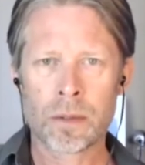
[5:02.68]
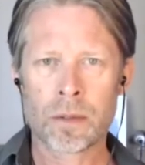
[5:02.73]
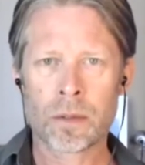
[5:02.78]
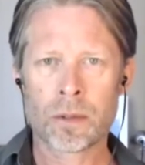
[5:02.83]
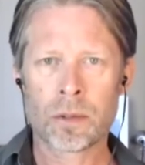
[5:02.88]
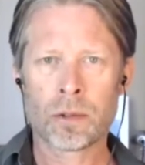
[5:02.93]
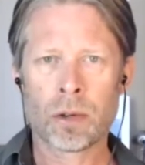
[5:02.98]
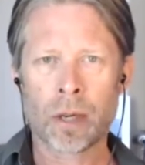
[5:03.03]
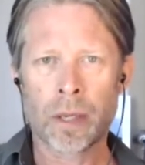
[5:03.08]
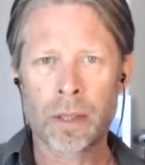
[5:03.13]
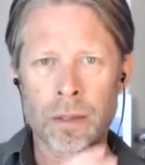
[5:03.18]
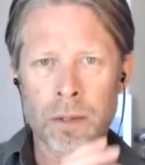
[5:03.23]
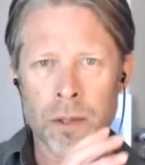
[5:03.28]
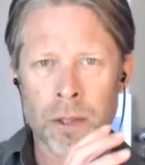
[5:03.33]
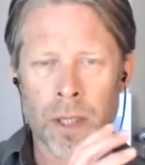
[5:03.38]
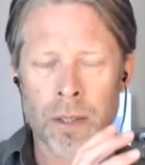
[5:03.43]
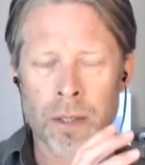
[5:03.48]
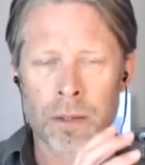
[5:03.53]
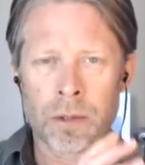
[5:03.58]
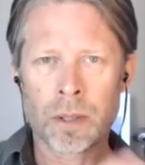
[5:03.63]
to try and
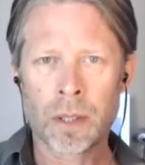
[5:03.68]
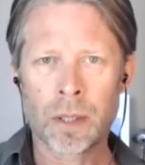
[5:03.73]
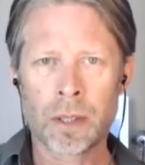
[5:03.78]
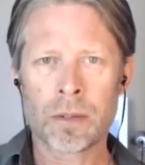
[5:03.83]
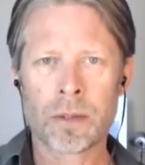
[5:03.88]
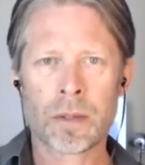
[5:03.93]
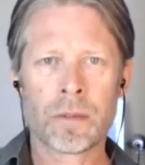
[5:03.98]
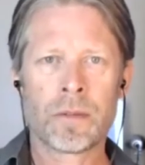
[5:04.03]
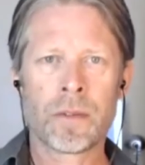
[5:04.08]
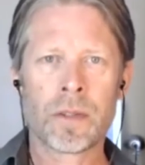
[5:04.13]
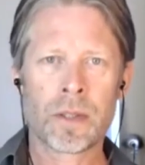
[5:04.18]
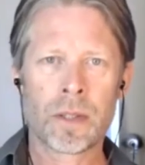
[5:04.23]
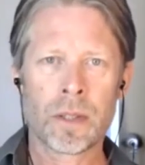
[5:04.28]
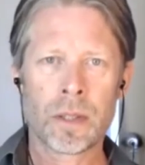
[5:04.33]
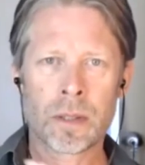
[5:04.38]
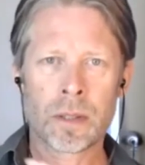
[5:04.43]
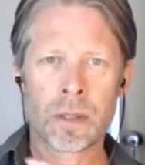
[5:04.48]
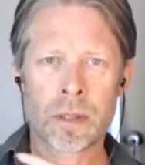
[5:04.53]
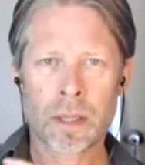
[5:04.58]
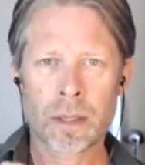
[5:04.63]
change this, to
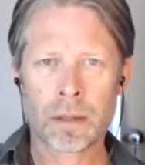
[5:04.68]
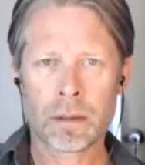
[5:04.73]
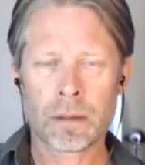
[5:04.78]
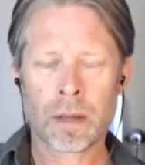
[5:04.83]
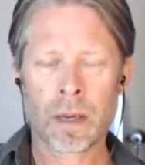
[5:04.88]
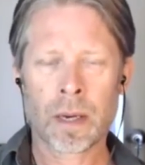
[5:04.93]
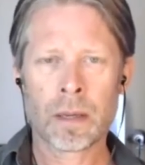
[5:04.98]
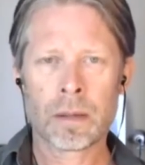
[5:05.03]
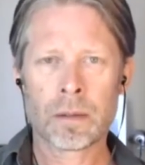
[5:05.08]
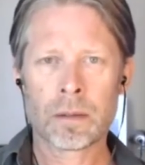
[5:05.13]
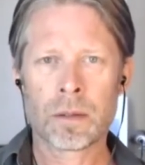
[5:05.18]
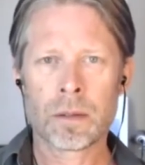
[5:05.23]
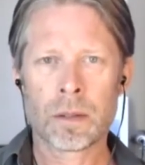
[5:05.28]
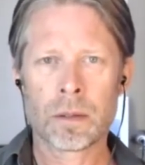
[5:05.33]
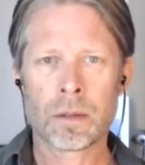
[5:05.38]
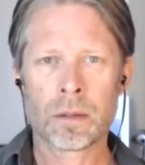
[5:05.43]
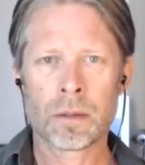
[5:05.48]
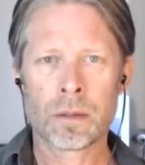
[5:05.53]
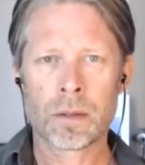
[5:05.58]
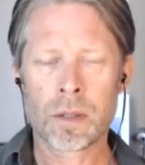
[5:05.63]
facilitate that, to
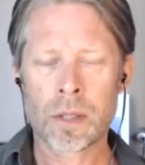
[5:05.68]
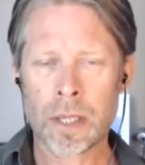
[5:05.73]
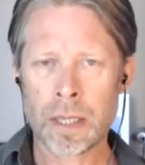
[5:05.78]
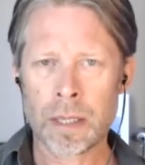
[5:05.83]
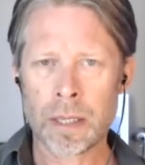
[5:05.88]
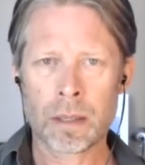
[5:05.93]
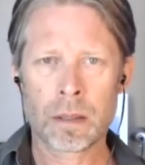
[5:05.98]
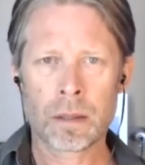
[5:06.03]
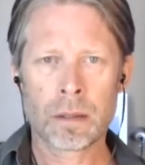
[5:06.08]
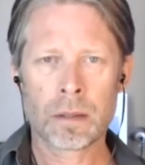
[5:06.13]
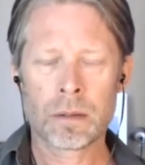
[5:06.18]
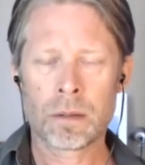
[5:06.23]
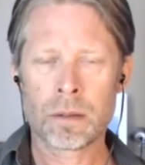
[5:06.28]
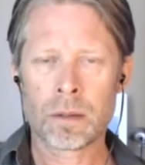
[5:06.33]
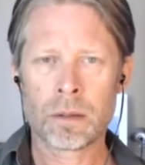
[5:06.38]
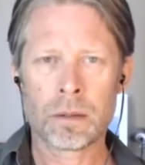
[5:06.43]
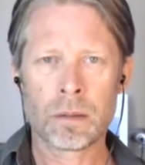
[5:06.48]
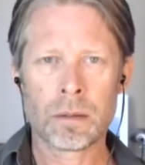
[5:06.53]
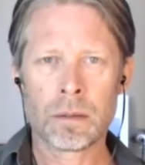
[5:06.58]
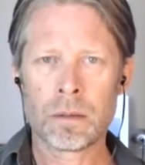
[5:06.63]
seek,
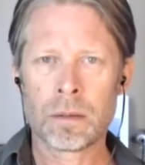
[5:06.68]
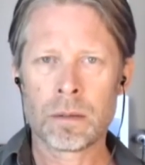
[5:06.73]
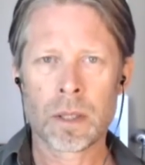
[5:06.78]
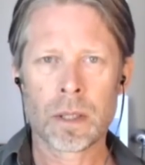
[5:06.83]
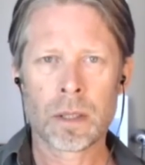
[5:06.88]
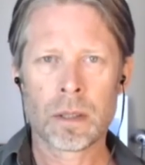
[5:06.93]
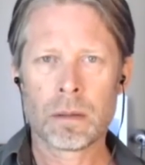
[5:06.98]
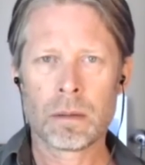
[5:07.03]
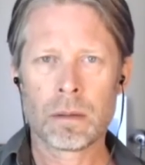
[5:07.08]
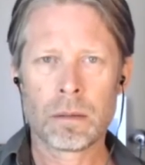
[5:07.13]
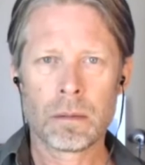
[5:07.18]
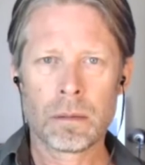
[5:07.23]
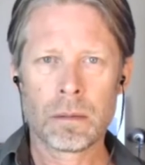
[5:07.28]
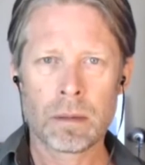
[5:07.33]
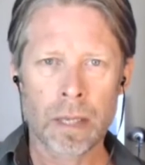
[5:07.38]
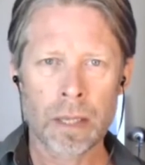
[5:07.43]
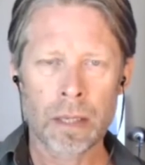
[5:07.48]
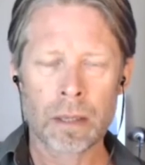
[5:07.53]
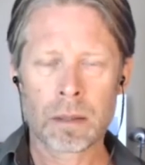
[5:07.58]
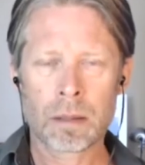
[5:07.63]
to
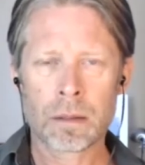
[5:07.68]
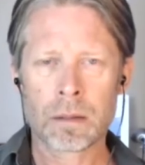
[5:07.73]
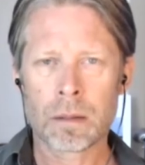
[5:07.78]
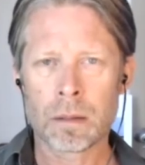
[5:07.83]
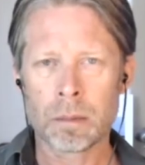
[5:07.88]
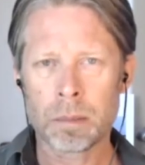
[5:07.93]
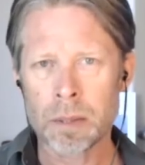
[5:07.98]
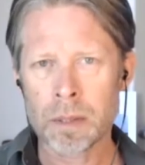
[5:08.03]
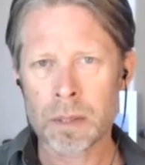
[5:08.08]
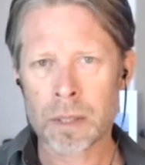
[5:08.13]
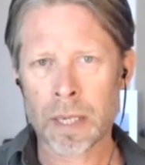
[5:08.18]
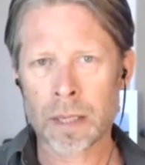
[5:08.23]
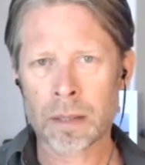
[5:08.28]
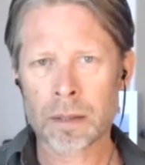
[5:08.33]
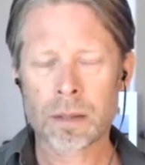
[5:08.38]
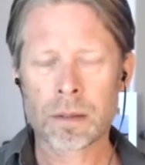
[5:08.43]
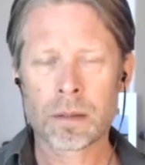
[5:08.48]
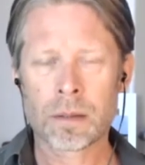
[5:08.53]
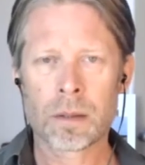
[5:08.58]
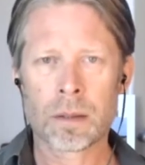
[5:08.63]
think, to
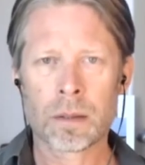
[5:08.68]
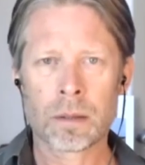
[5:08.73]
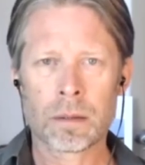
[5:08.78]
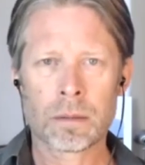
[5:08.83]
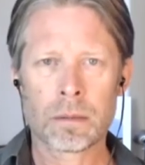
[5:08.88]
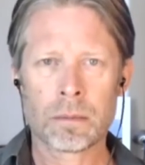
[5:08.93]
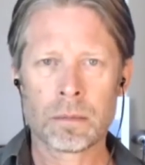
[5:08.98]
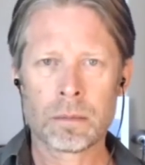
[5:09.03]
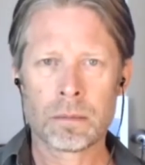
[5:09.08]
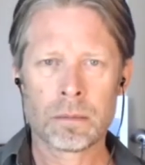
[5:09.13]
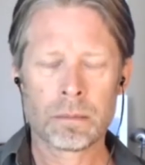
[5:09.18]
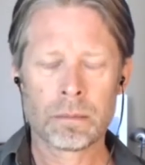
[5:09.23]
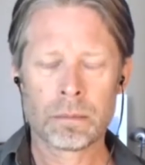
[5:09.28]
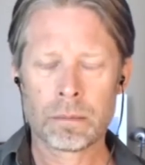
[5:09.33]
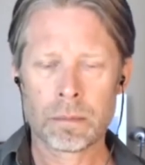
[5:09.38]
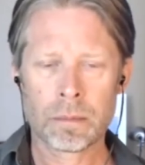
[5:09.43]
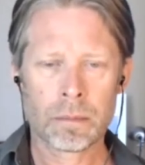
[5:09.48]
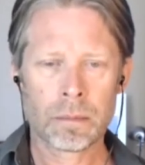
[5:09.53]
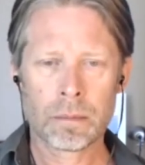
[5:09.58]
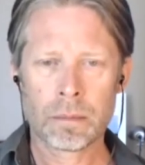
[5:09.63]
possess, to
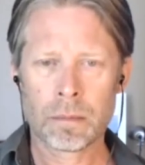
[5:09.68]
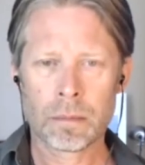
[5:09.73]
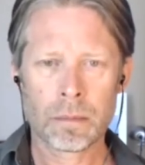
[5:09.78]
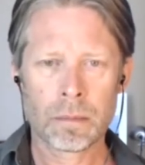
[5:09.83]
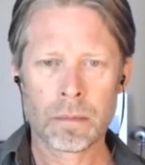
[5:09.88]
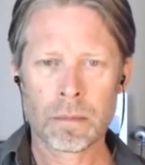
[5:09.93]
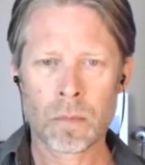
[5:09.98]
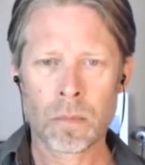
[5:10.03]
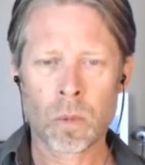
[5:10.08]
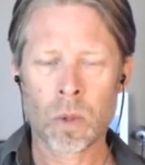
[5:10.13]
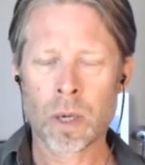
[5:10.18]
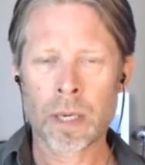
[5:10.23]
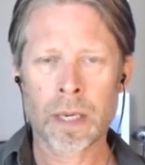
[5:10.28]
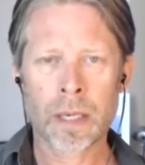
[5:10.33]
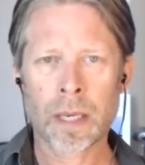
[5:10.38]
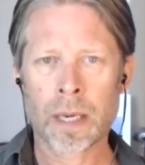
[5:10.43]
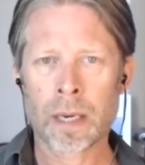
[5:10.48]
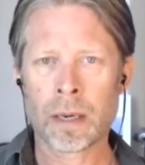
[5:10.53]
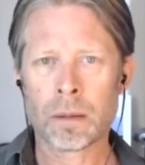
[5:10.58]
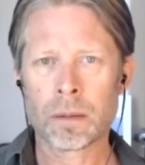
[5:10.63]
work it
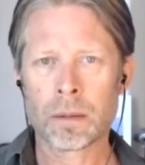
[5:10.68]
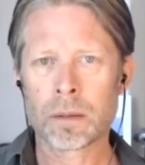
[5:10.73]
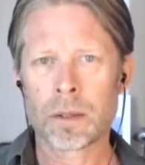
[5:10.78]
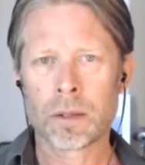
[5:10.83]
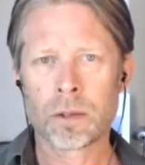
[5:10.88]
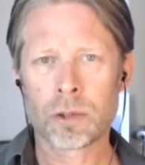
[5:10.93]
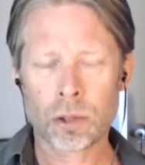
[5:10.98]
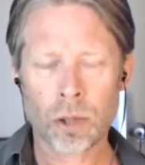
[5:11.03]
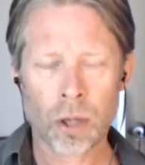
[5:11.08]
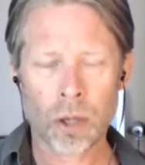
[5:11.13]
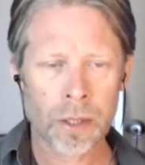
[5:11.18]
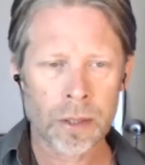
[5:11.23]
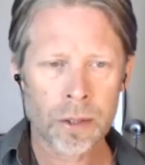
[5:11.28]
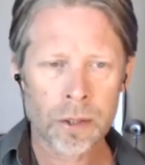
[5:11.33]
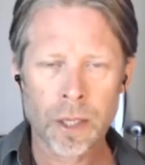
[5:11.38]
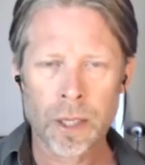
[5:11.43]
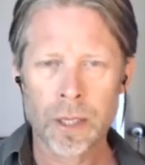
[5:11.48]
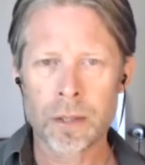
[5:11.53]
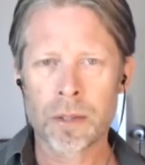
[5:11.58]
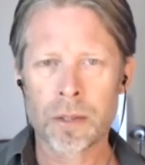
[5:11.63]
out, to try and
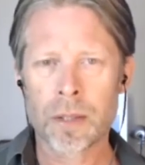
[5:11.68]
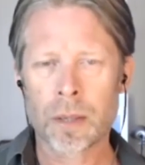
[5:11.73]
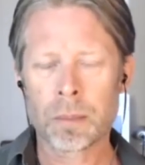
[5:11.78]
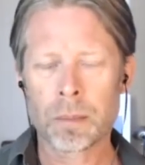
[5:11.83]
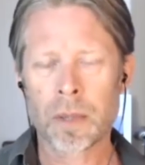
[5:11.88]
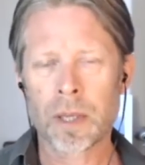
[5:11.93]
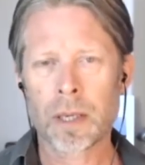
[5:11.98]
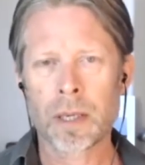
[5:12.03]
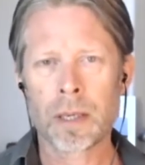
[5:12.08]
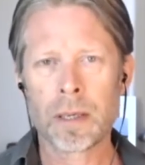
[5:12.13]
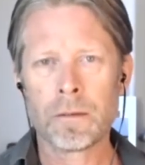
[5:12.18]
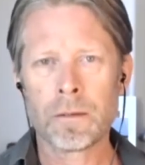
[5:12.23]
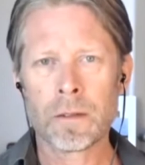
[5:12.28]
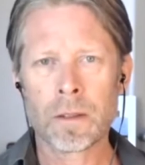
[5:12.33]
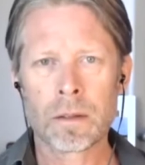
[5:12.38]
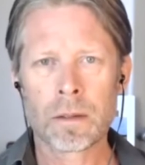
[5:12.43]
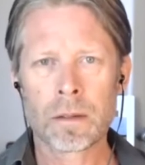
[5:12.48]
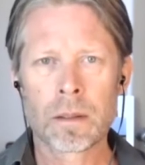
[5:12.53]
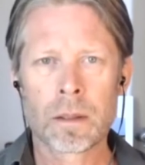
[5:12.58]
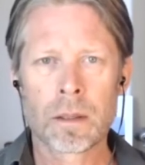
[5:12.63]
change something even.
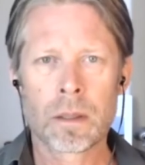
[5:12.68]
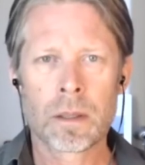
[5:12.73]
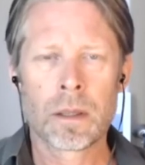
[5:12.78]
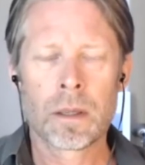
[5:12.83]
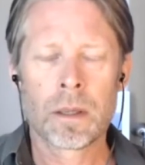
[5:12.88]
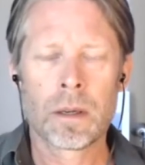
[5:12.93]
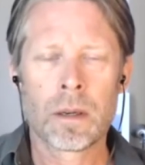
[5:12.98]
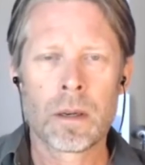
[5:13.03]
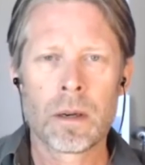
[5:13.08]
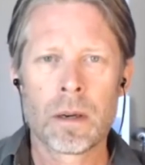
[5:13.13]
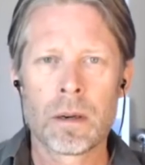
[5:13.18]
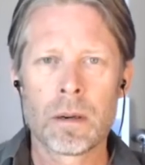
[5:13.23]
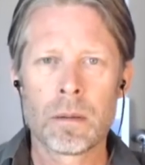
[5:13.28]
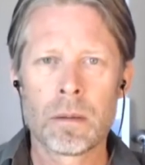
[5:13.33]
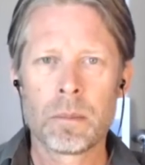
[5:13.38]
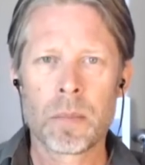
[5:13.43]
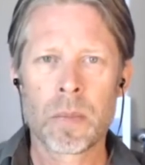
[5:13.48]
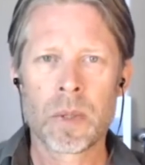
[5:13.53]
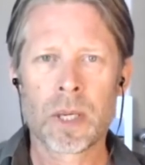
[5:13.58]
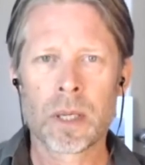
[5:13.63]

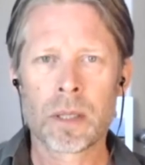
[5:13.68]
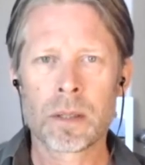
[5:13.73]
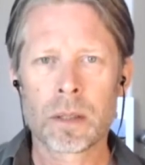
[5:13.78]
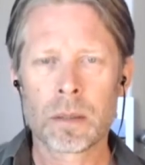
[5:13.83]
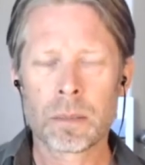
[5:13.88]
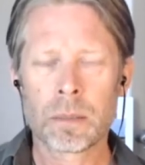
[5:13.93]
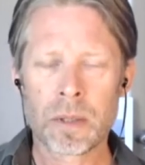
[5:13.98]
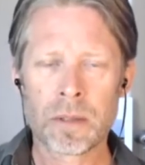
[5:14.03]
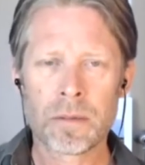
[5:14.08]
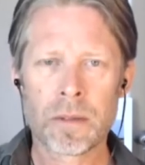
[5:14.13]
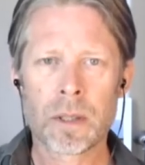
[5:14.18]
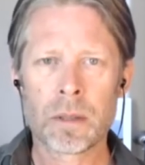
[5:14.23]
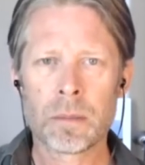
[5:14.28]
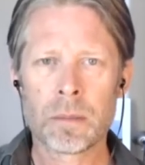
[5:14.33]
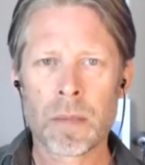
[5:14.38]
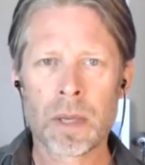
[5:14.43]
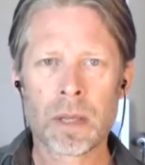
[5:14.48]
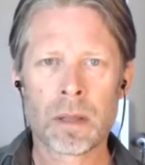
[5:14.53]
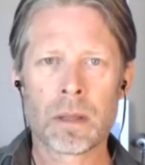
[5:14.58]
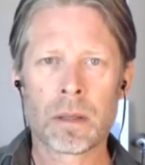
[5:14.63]
But as the preferred
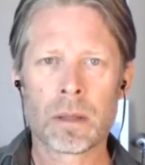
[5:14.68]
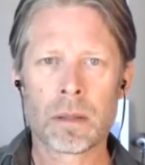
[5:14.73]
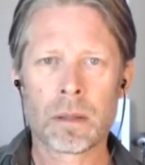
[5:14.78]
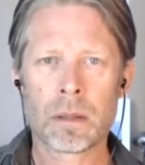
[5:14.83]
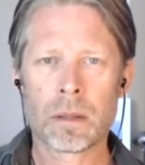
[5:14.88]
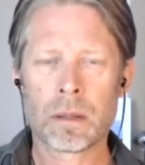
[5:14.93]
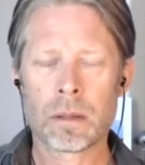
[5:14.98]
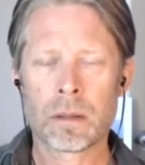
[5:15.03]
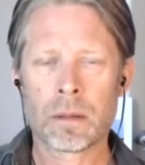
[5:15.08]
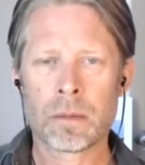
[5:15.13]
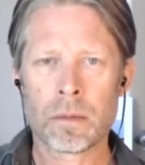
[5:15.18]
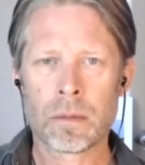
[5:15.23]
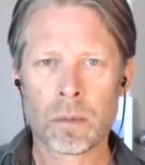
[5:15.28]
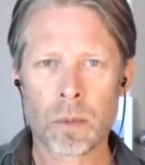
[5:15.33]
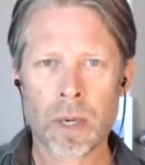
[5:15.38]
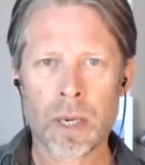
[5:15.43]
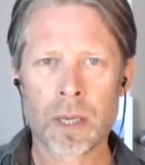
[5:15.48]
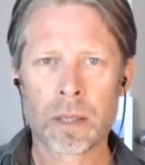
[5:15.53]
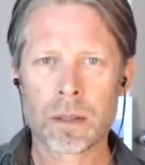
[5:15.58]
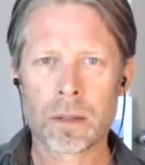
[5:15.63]
method of
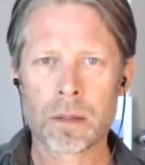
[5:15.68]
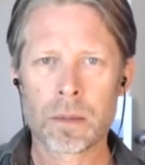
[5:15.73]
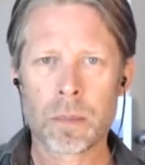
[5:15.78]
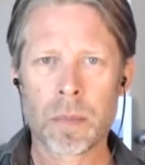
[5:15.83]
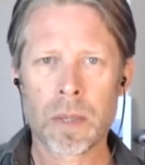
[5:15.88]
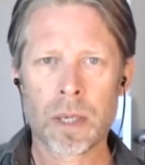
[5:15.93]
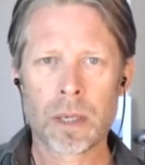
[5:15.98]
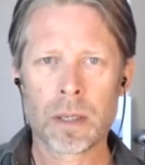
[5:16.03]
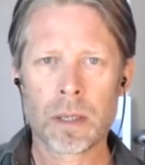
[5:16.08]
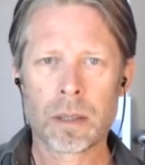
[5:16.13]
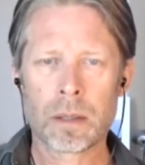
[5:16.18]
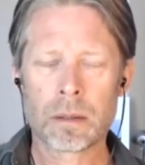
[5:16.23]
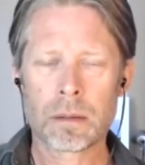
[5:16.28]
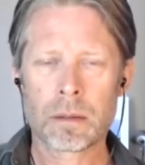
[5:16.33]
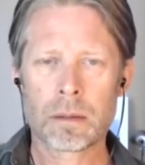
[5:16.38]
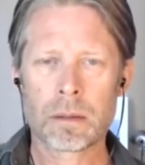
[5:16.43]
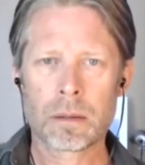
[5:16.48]
awareness being